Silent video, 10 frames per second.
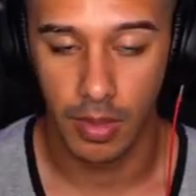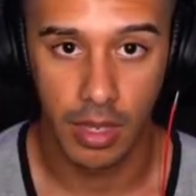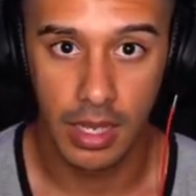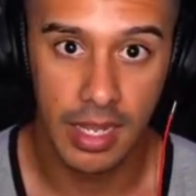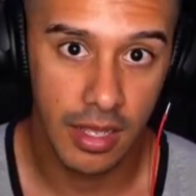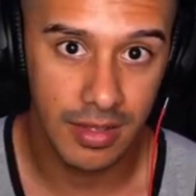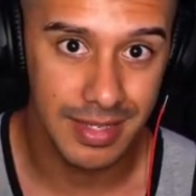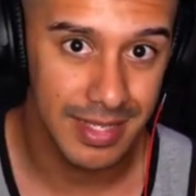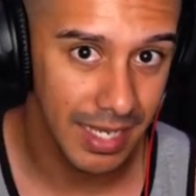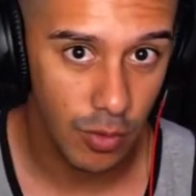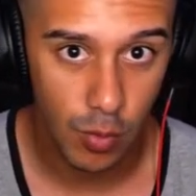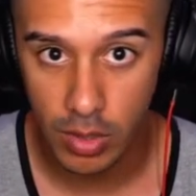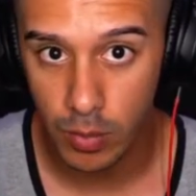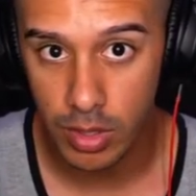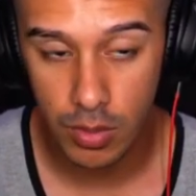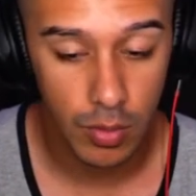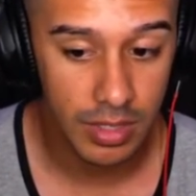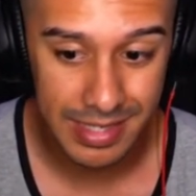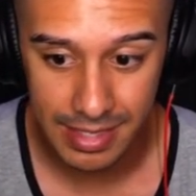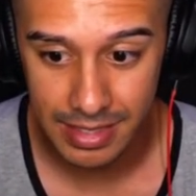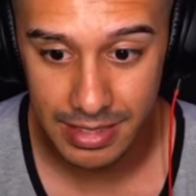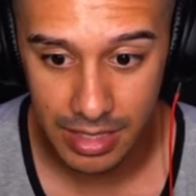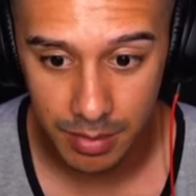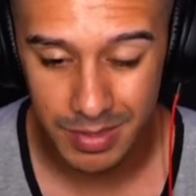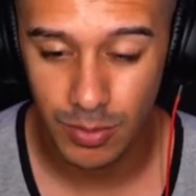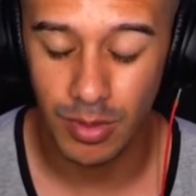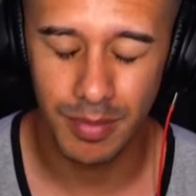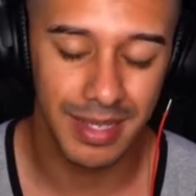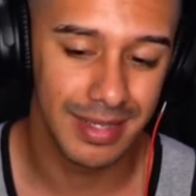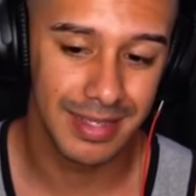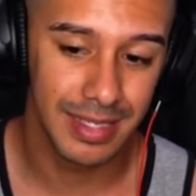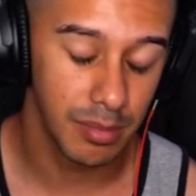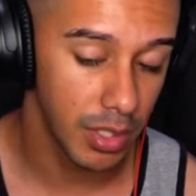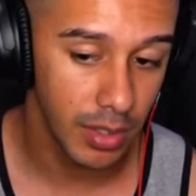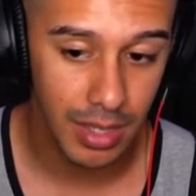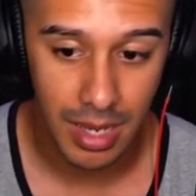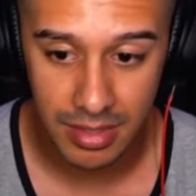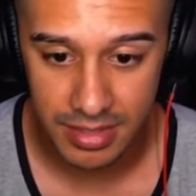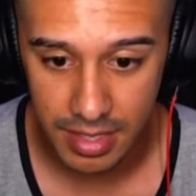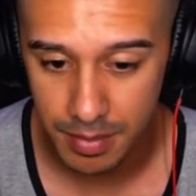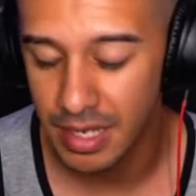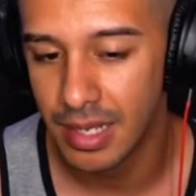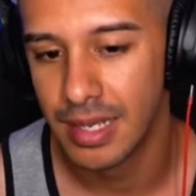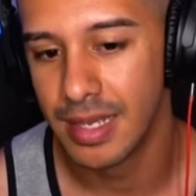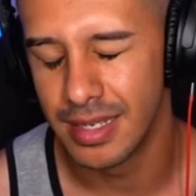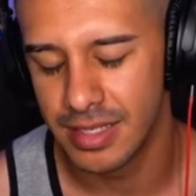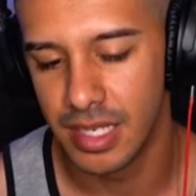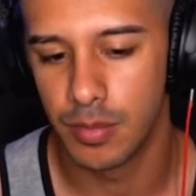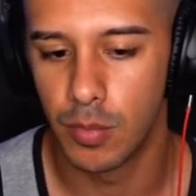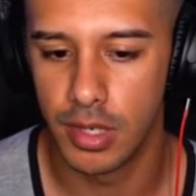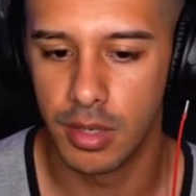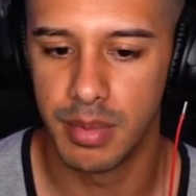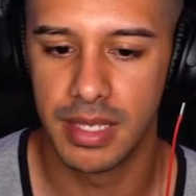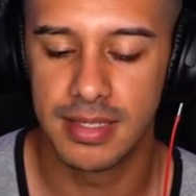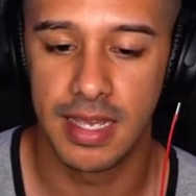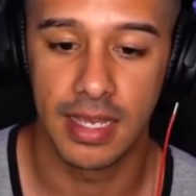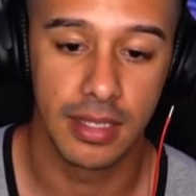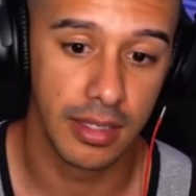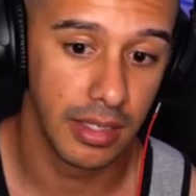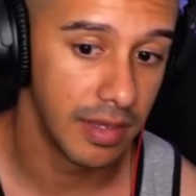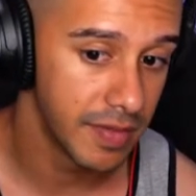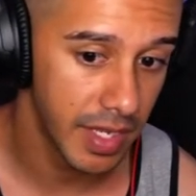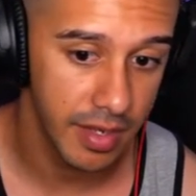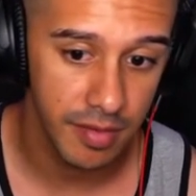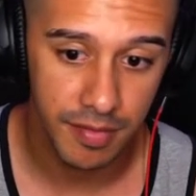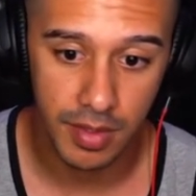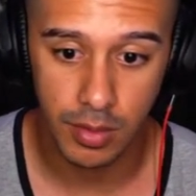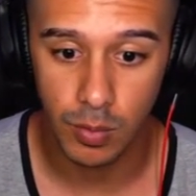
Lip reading: And now the second way we are going to set this up is going to be a similar concept, except we're going to be attacking the left side of the field with